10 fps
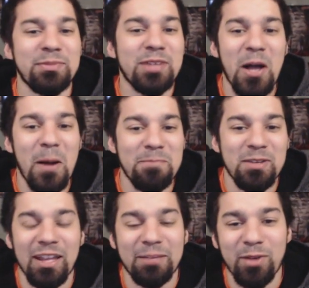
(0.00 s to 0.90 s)
me up.
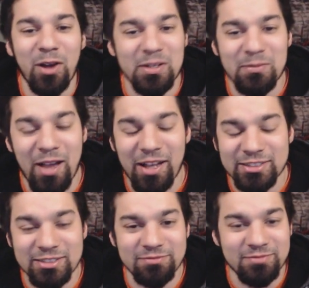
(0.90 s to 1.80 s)
Be, like, beyond
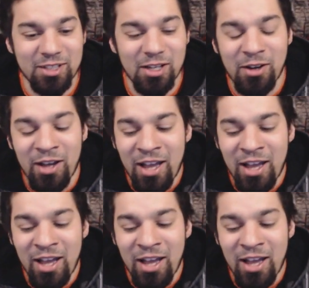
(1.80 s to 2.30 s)
imagine,